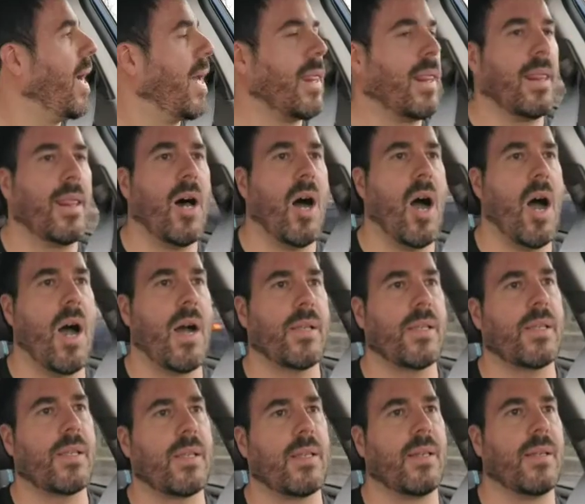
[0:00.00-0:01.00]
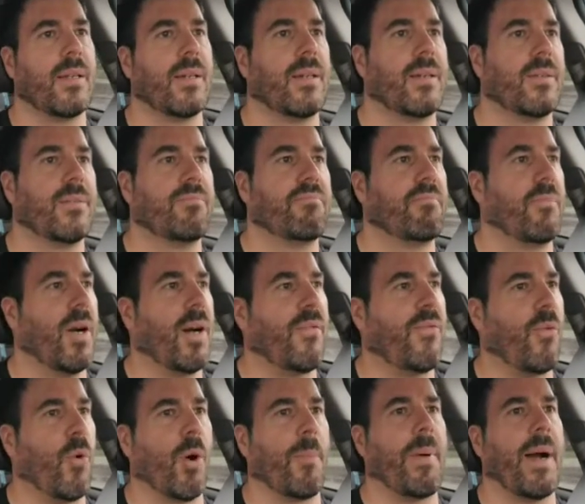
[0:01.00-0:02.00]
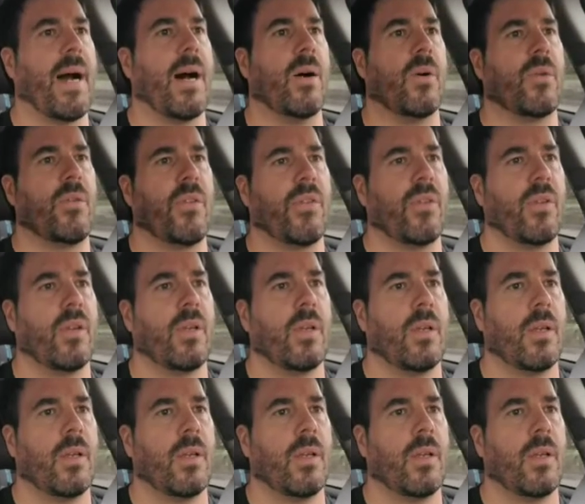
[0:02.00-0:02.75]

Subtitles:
lost 4 pounds.